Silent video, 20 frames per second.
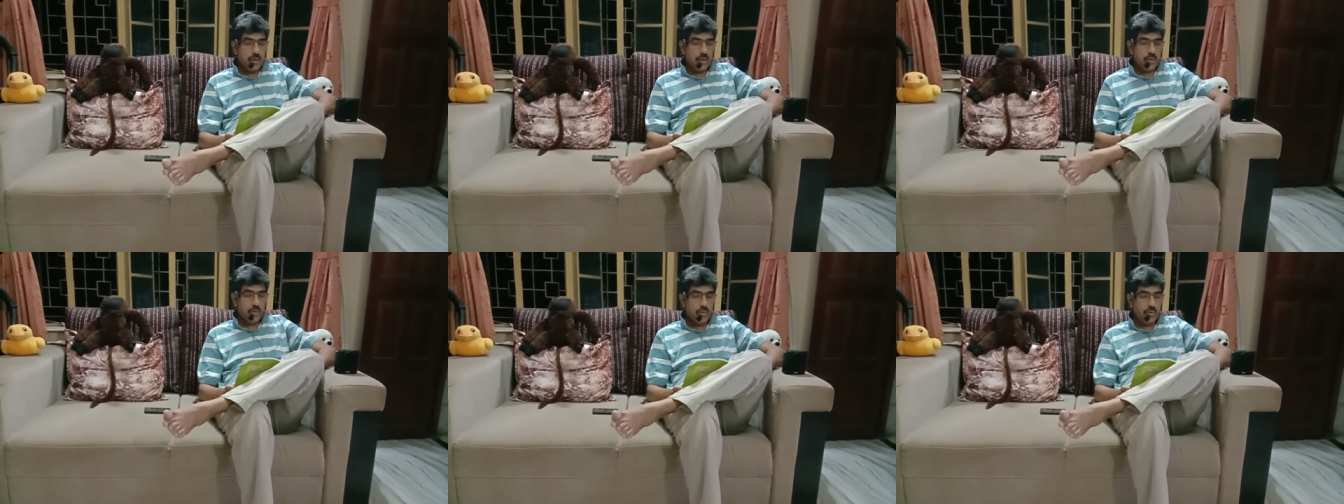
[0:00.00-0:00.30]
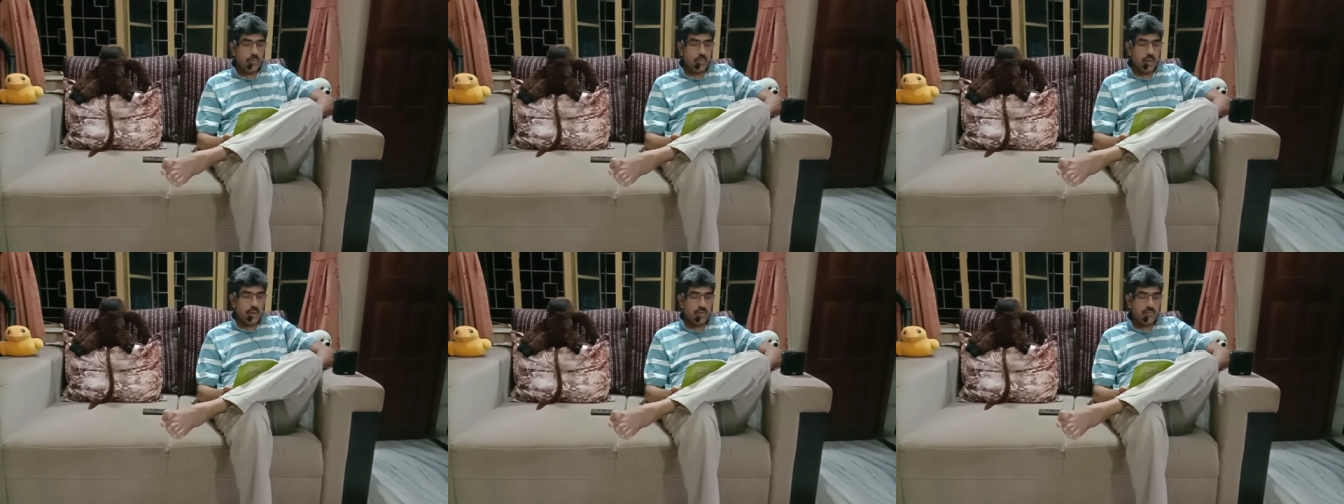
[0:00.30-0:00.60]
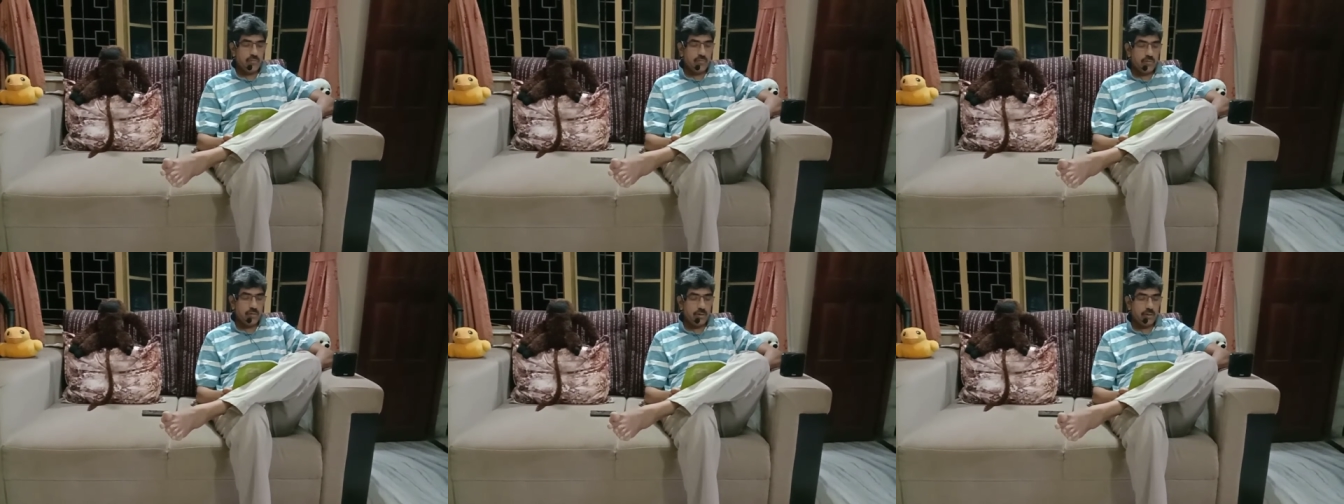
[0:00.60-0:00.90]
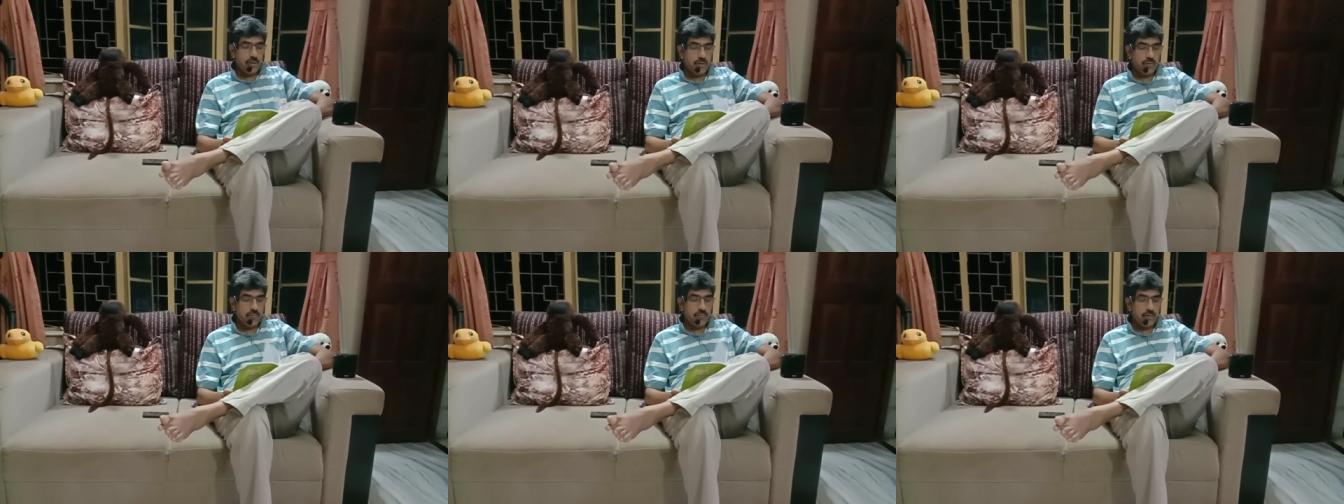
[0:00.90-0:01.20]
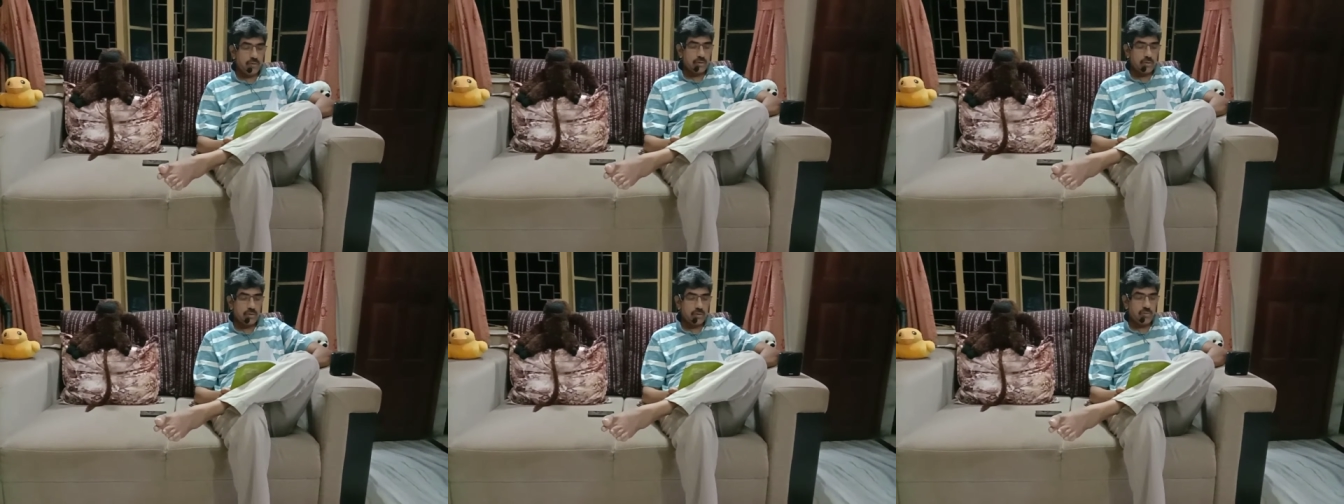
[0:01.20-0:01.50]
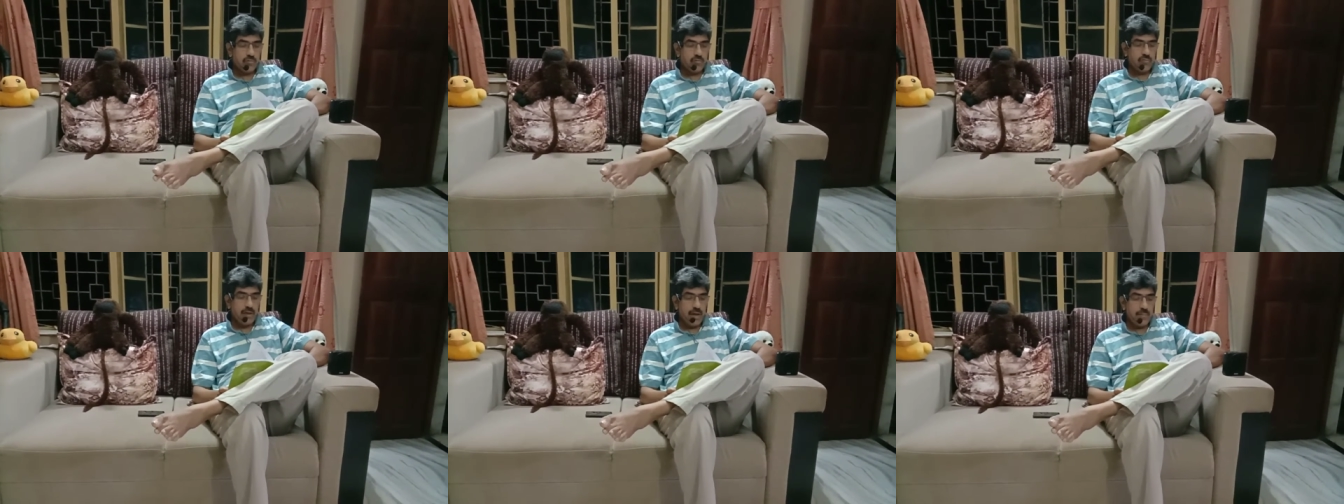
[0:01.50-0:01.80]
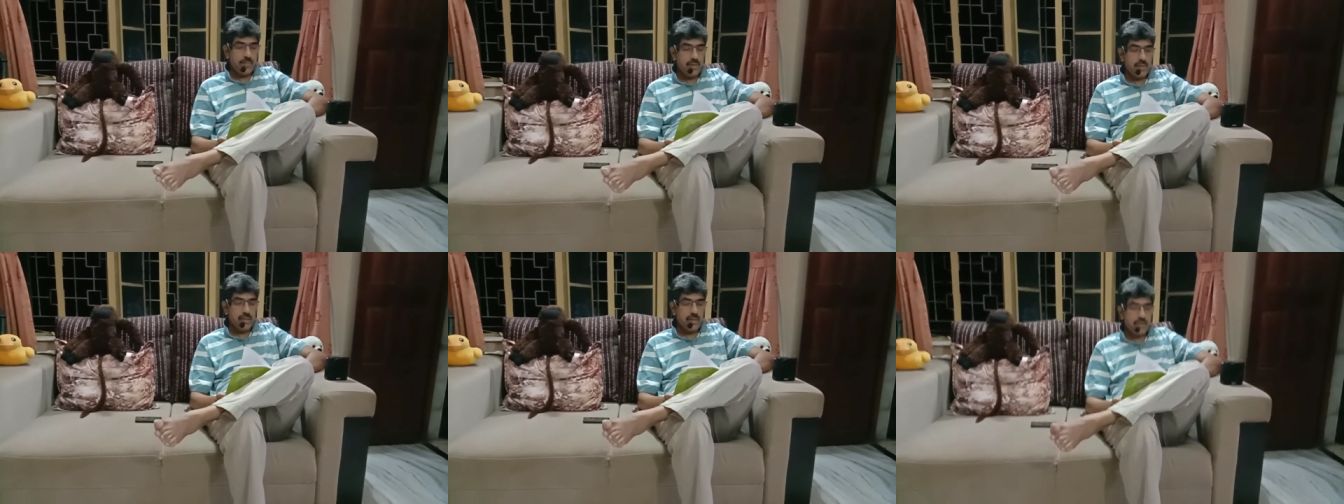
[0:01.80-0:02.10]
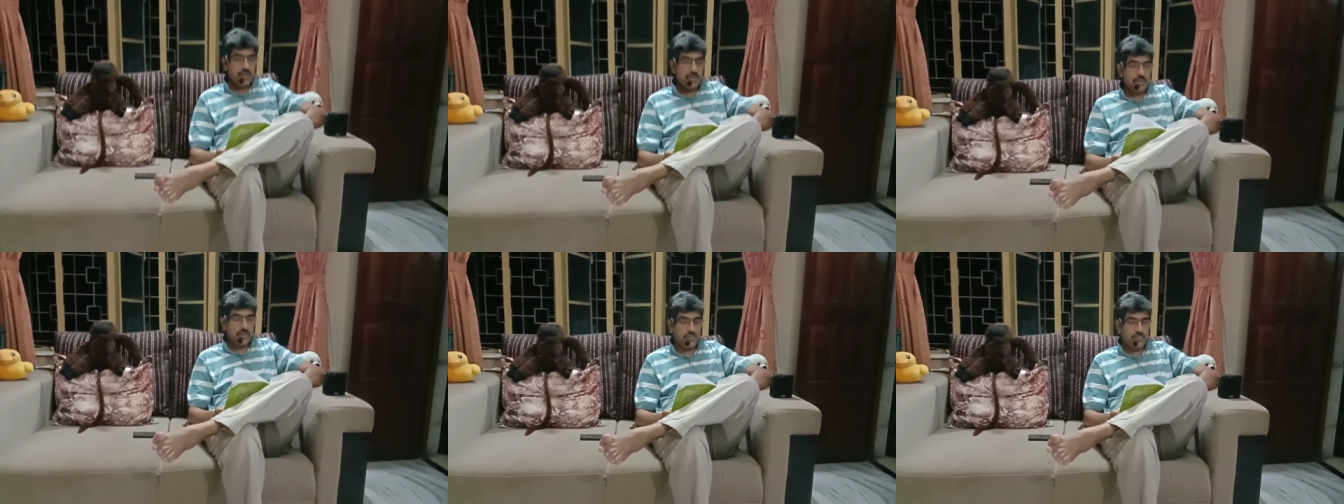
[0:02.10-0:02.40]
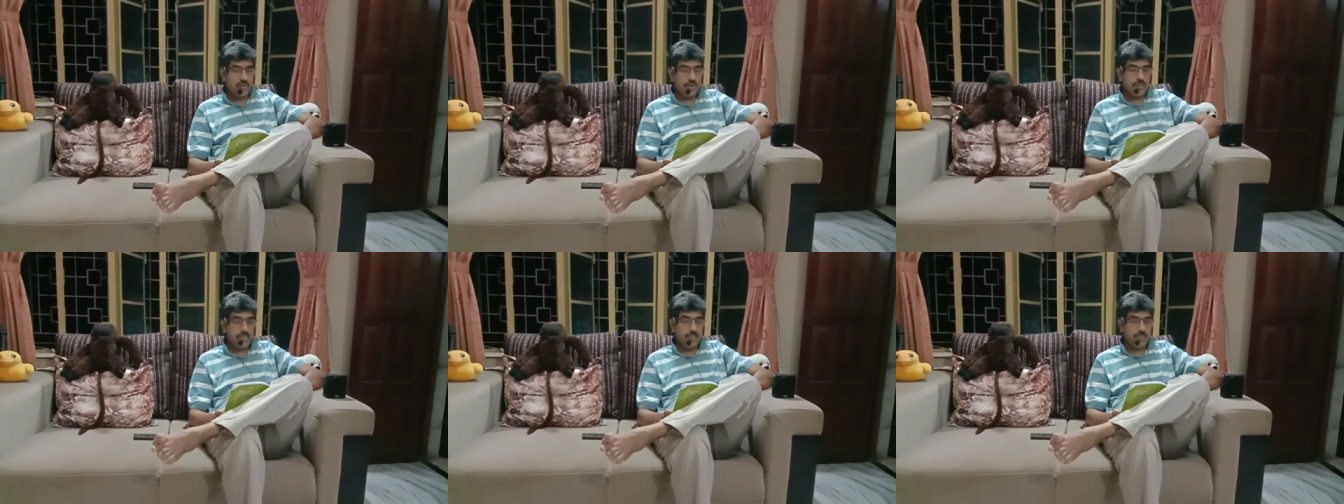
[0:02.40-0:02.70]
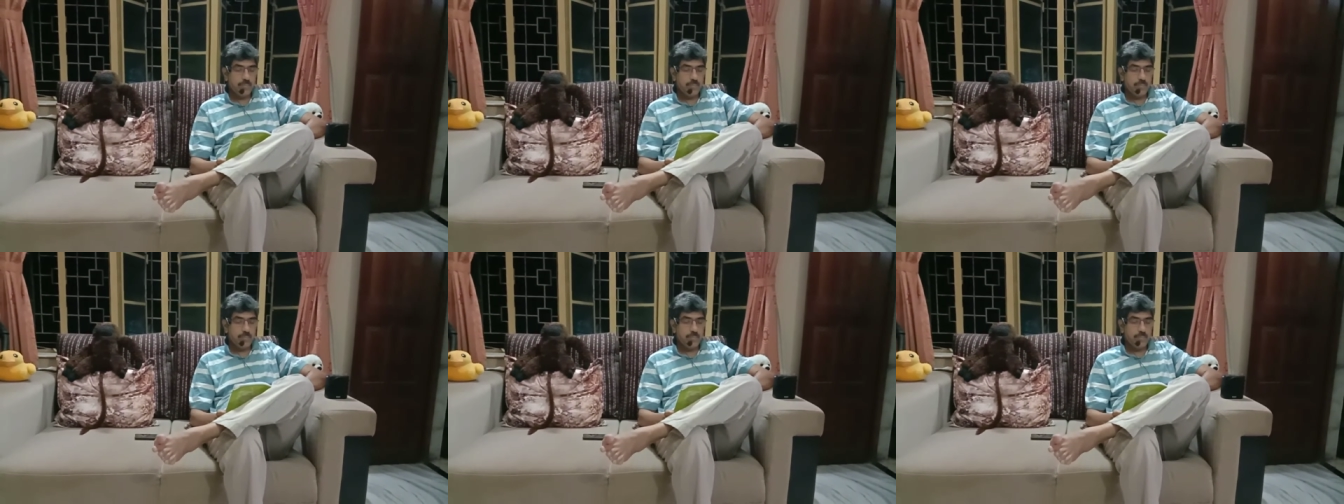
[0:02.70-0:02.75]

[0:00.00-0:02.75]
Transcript: Lomov refers to family history.